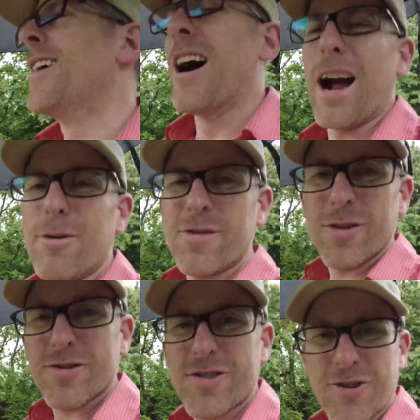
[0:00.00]
I
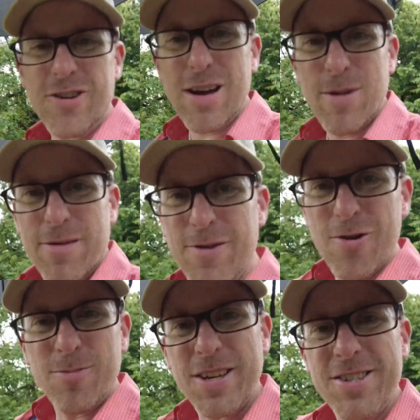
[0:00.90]
refuse to turn on my
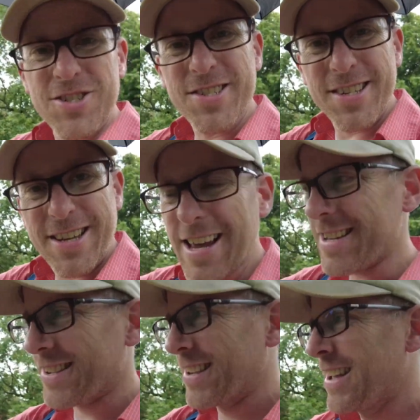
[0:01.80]
phone because just in
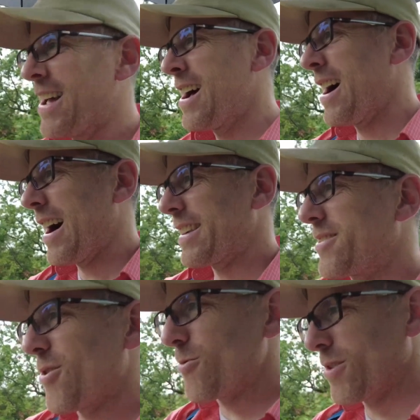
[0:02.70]
case I
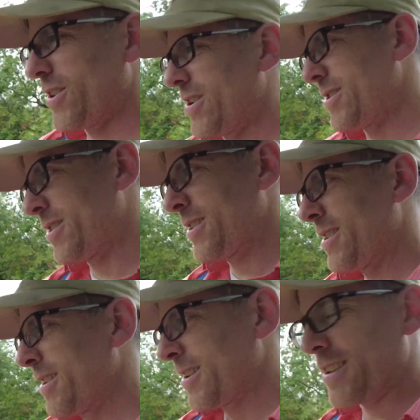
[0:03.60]
don't
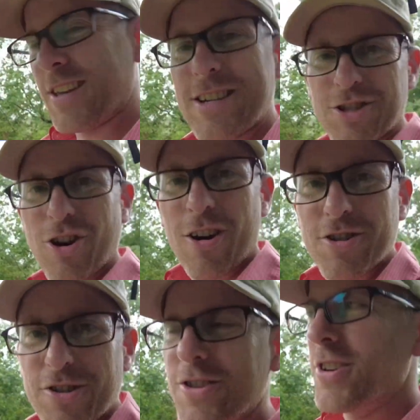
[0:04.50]
get a
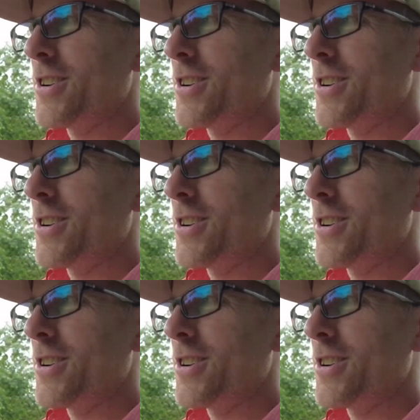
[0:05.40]
charger,